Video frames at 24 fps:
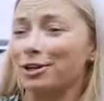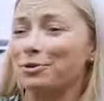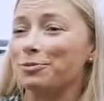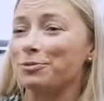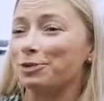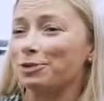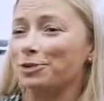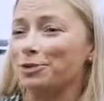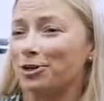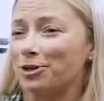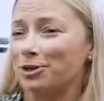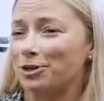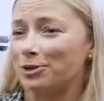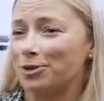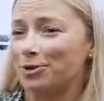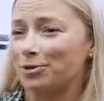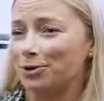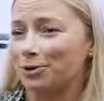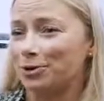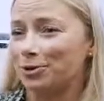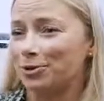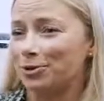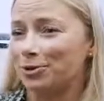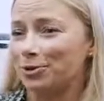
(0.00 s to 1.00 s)
I appreciate you and
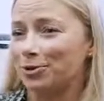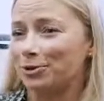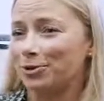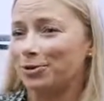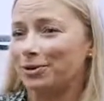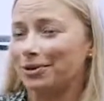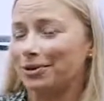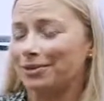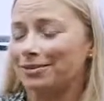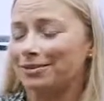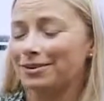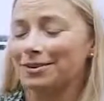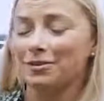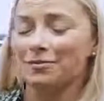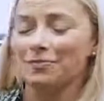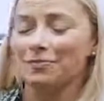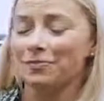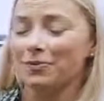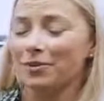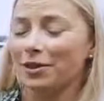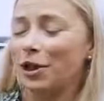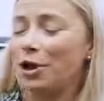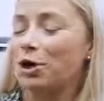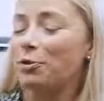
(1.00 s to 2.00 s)
what you do, and
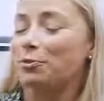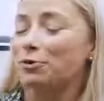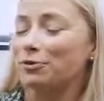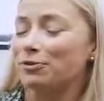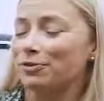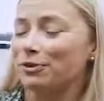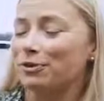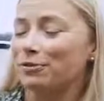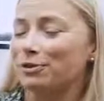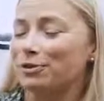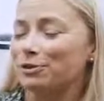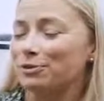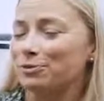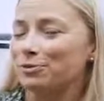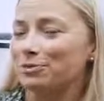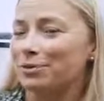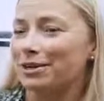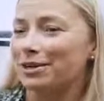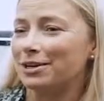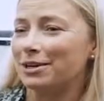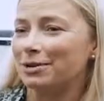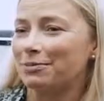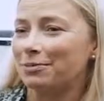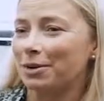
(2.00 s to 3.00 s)
the help you've given to
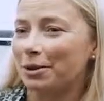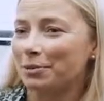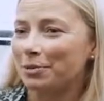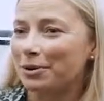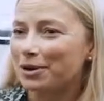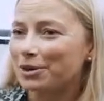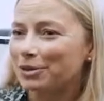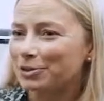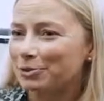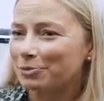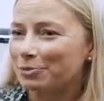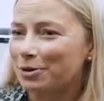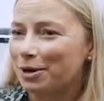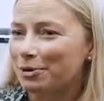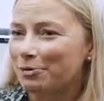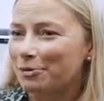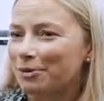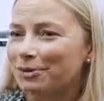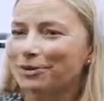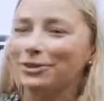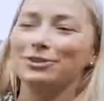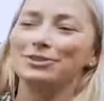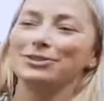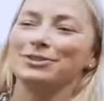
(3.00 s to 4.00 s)
me and my patient
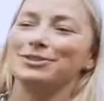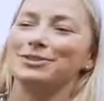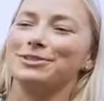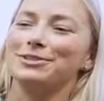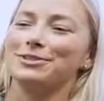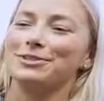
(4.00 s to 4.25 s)
population.